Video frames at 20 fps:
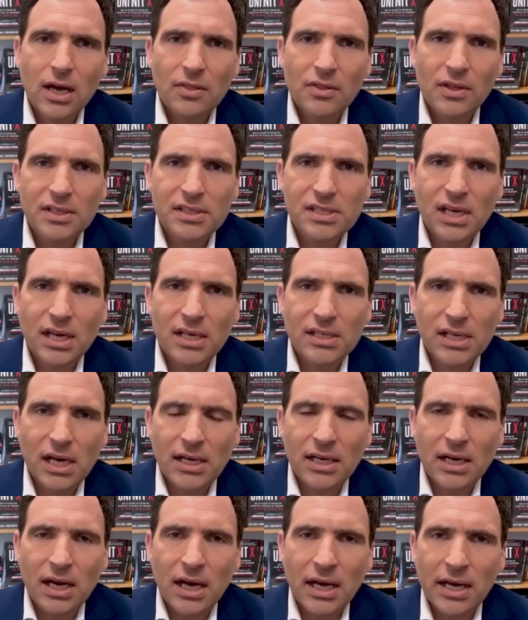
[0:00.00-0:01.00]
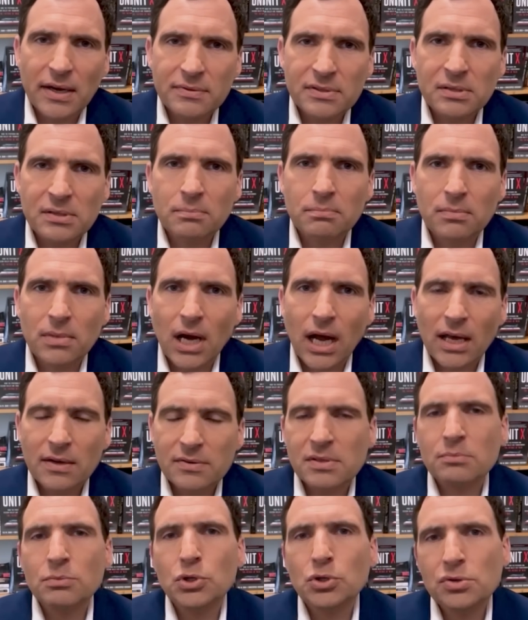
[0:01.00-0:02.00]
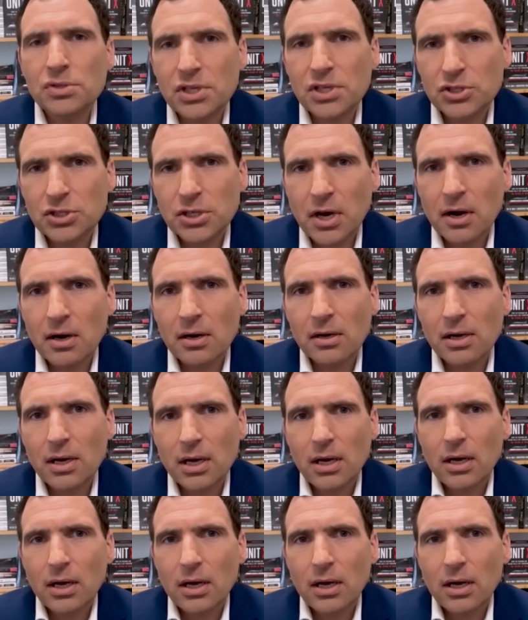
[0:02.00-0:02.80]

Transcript: that says, "I, I have some I have some news to share.